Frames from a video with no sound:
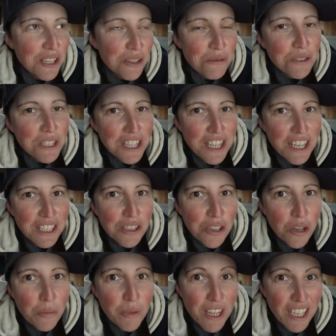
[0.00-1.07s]
losing their
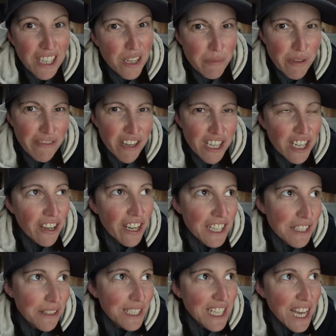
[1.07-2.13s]
dog, but they're going to be reunited,
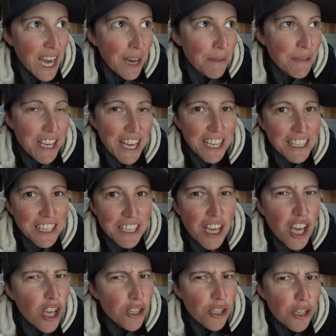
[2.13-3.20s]
so it's a happy ending.
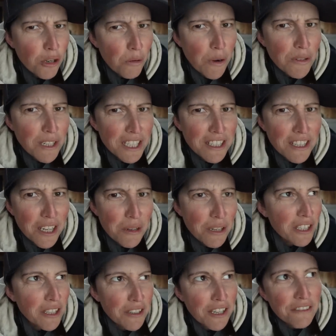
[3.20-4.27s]
The dog won't listen though, and I
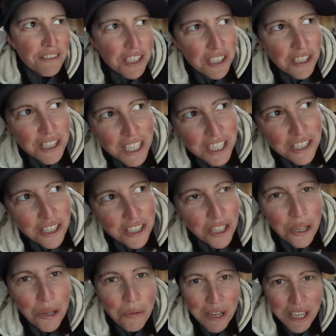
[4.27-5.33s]
don't know if it's because it's just a
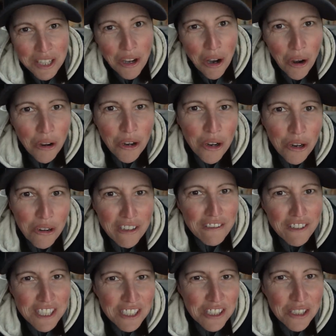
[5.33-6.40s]
naughty dog or if
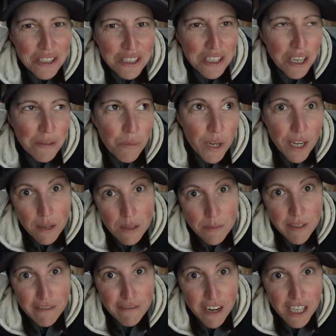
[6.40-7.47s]
it's because um, we don't
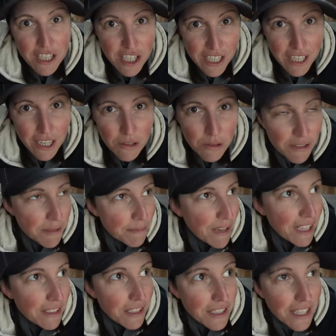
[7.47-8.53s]
speak French and it only
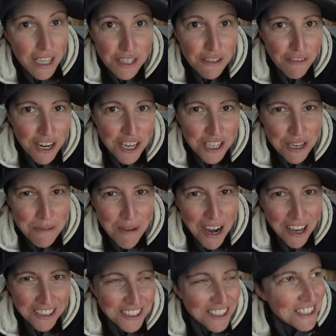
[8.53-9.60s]
understands French
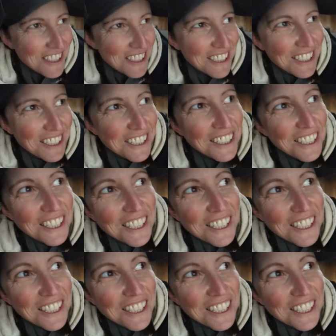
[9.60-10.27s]
commands. Breathe